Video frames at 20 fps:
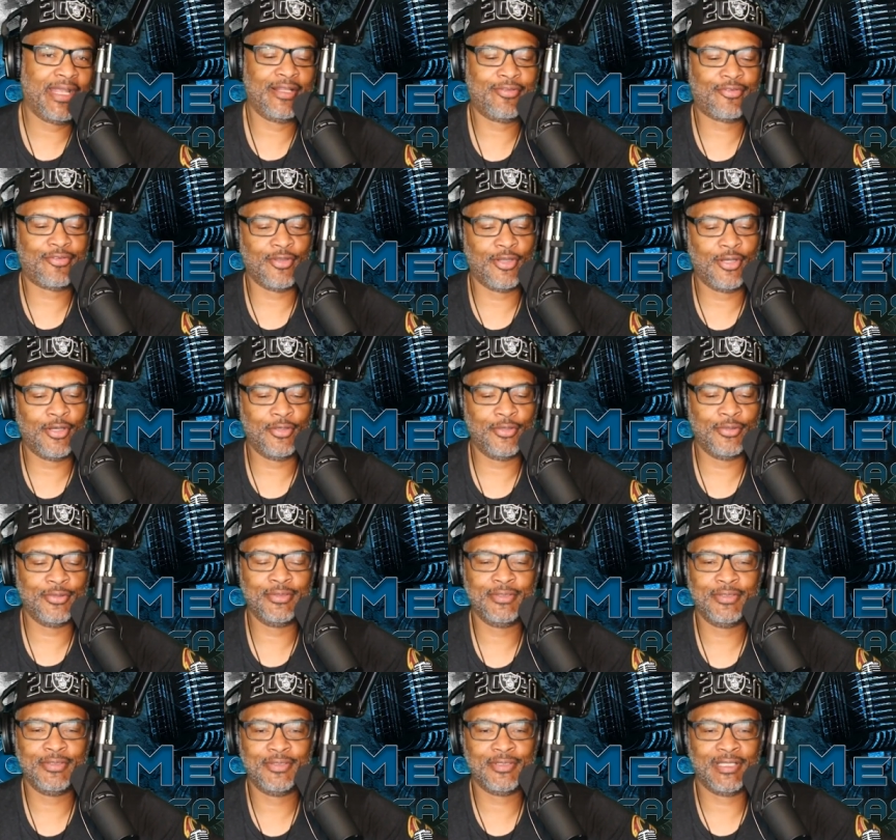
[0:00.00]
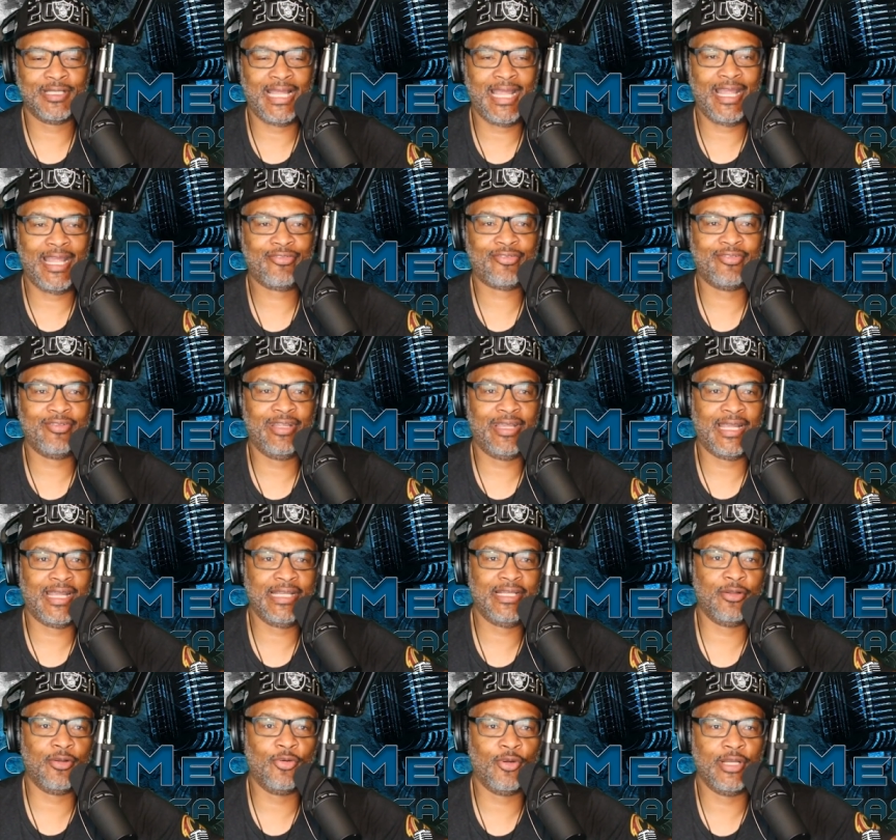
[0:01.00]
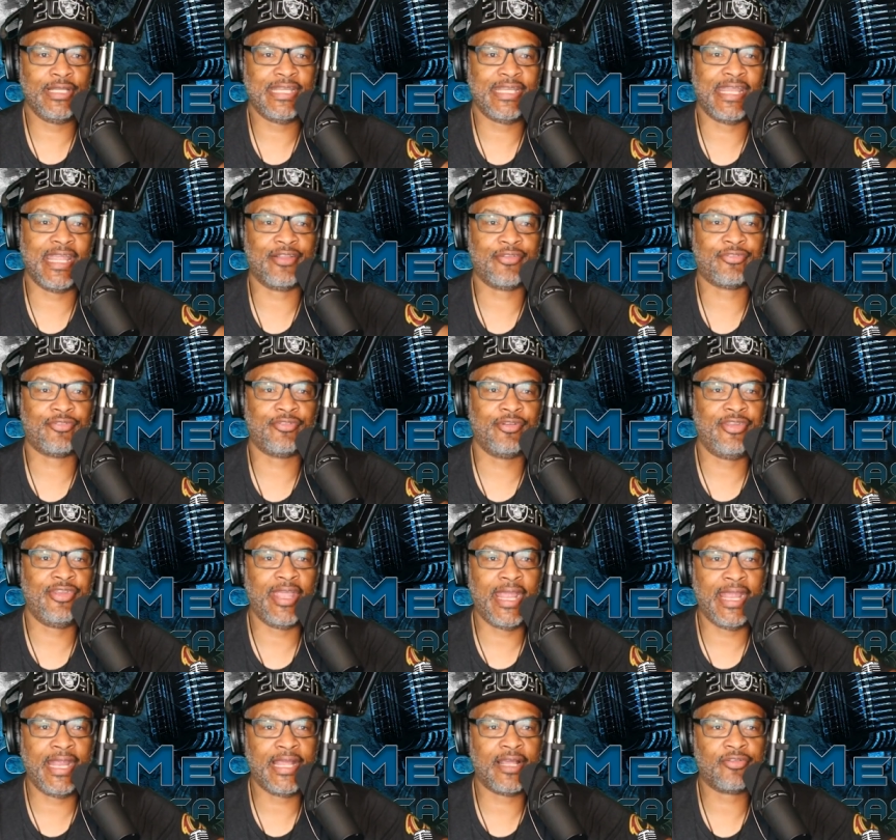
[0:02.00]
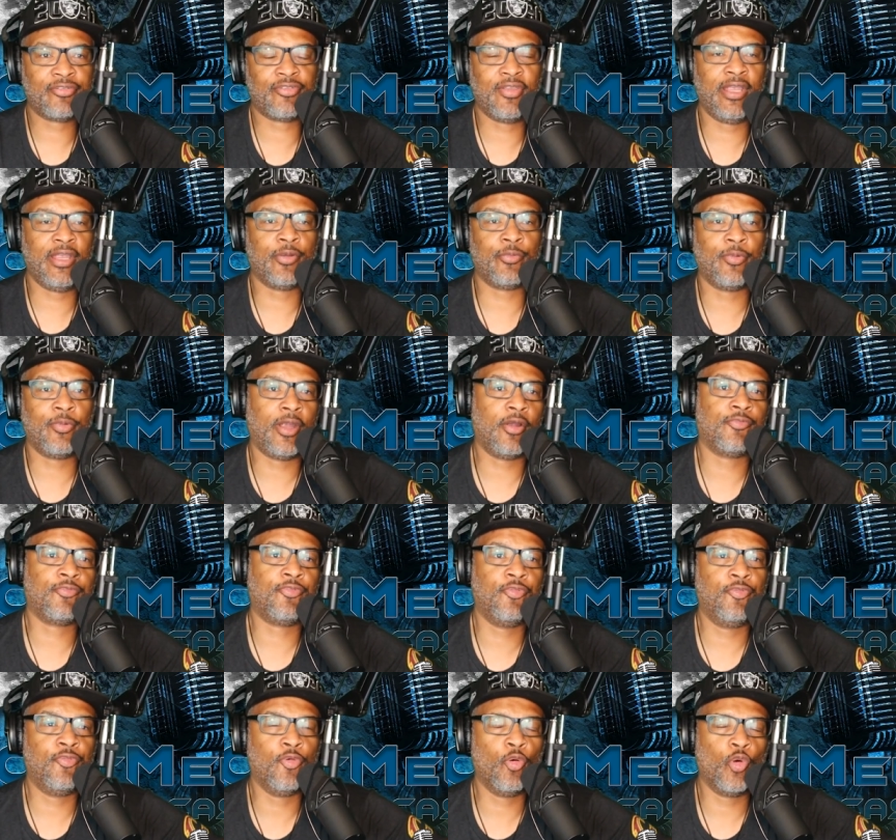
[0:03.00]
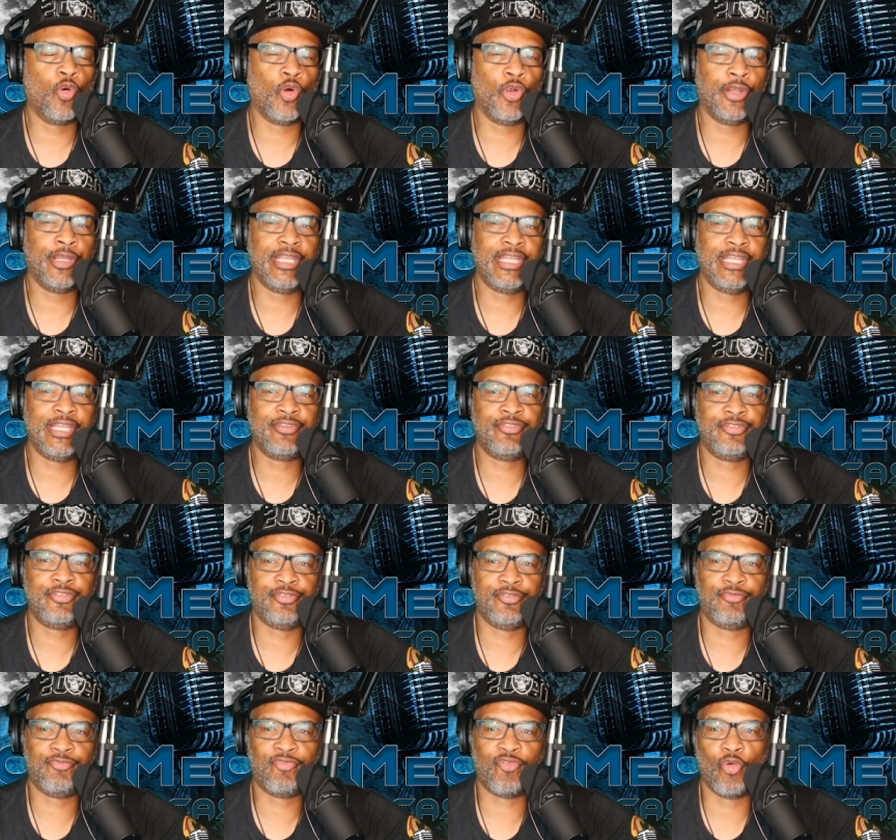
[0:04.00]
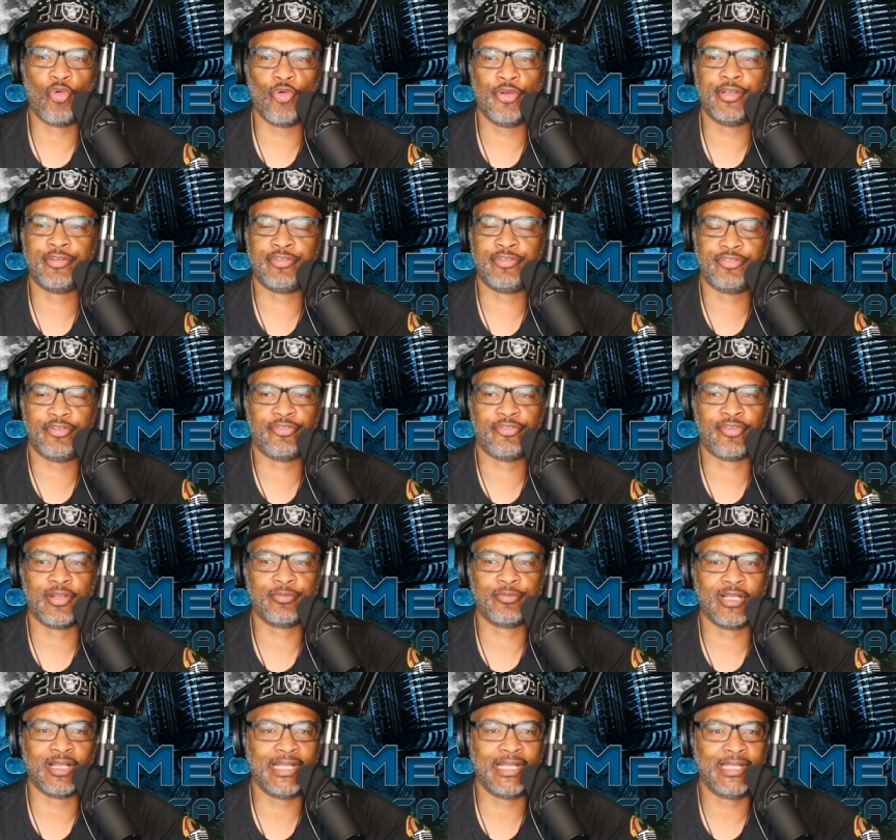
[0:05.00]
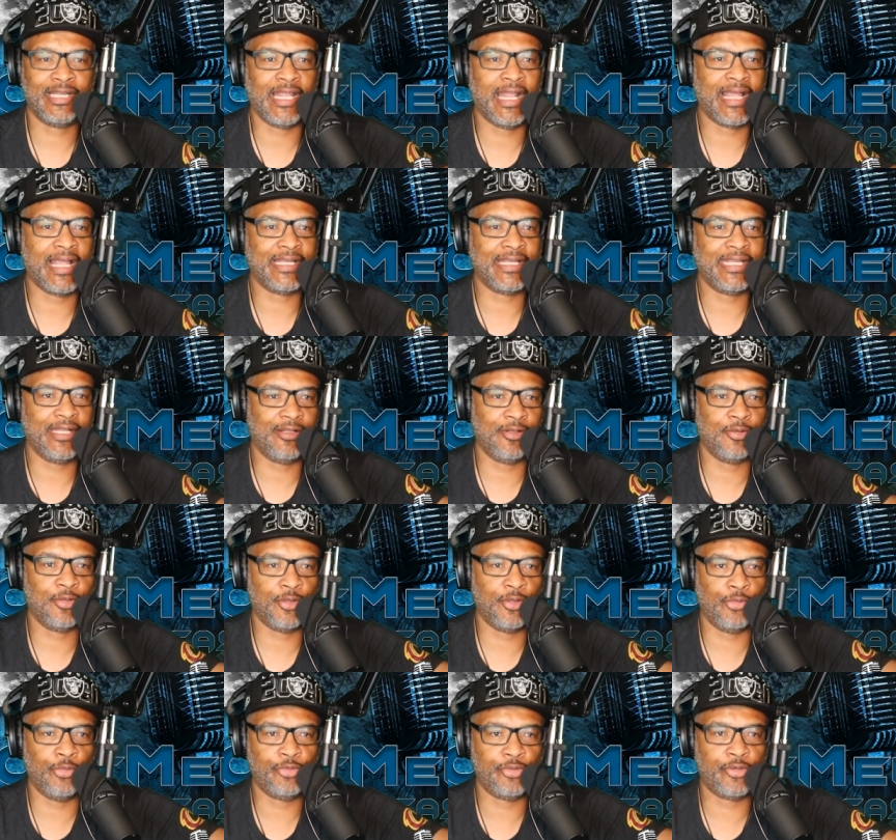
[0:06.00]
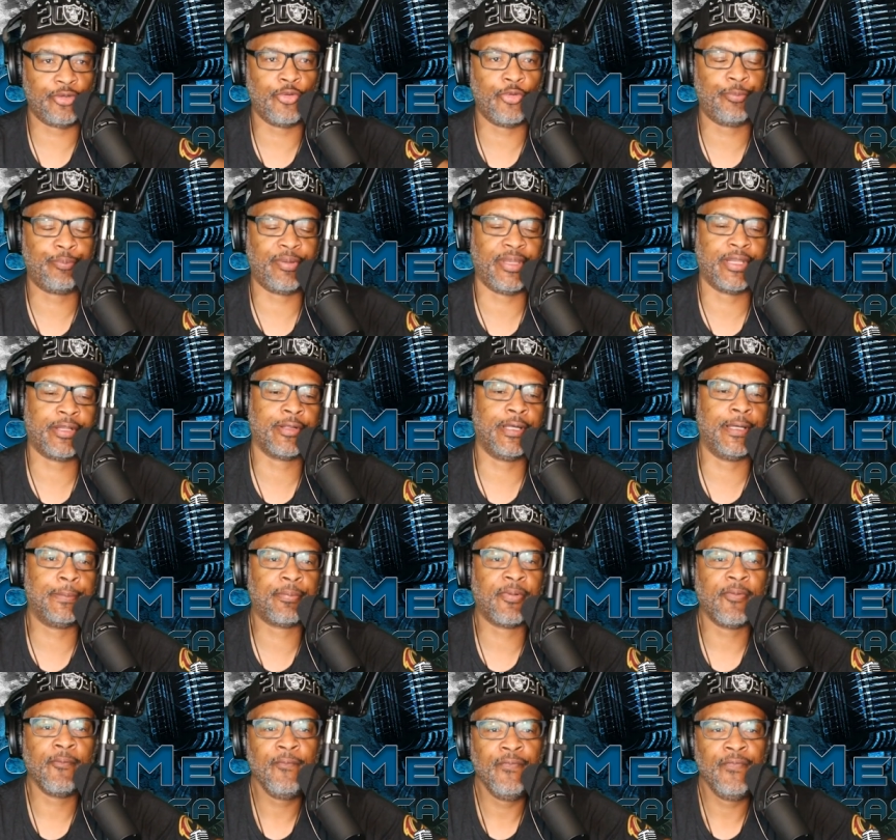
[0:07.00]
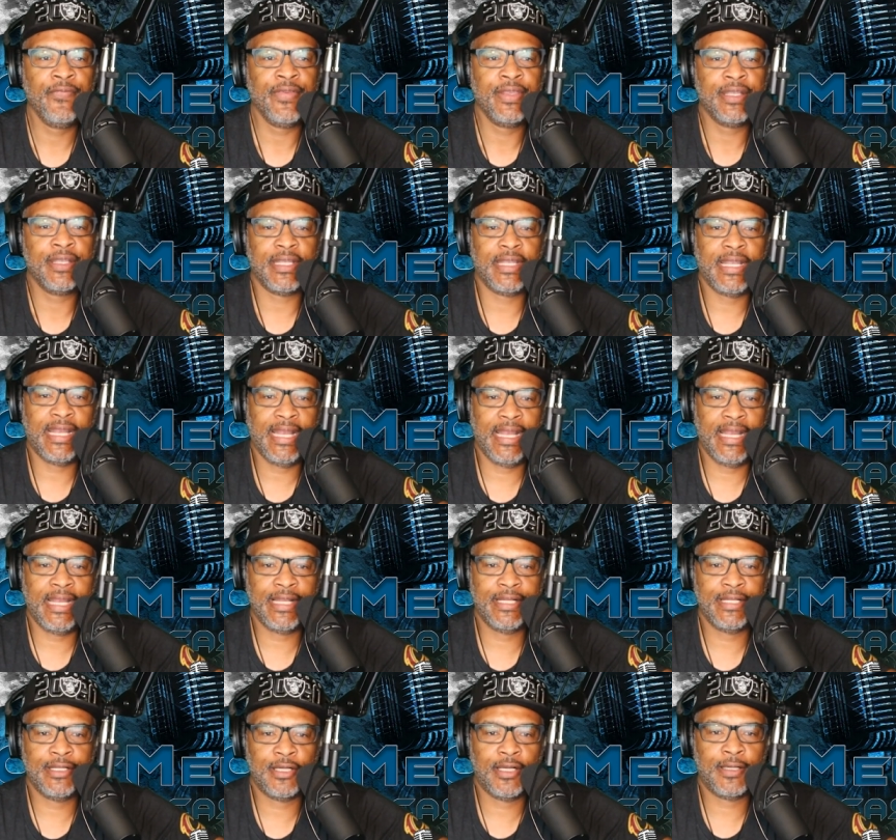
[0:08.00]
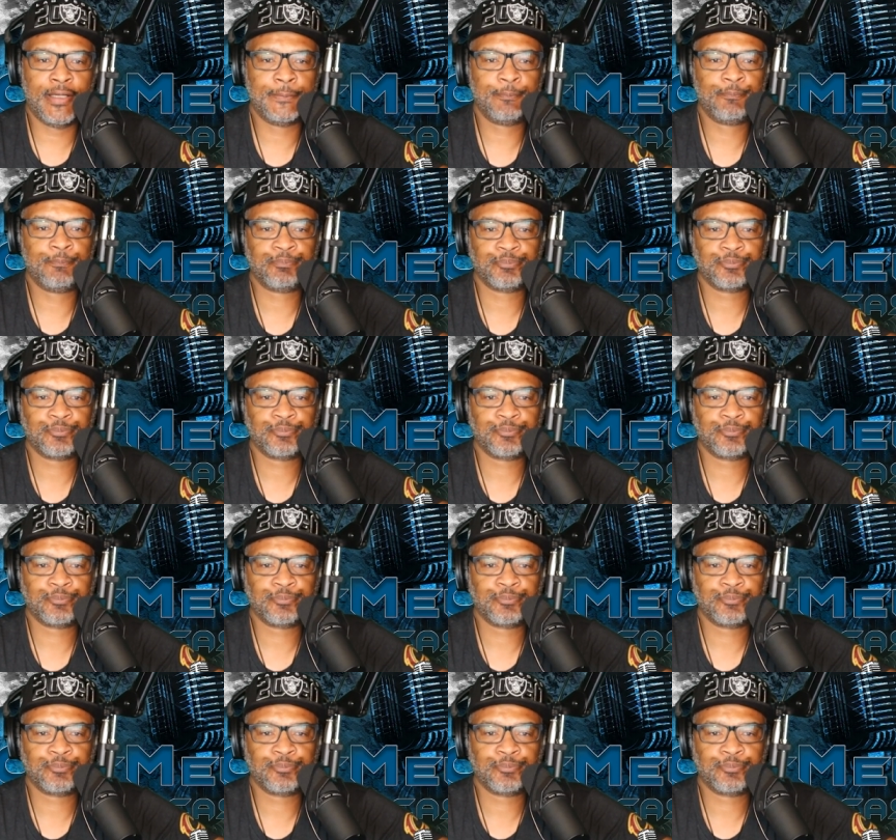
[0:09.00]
So last night or yesterday, I say around four-ish, four-ish or something like that, I get a load to go pick up, and um,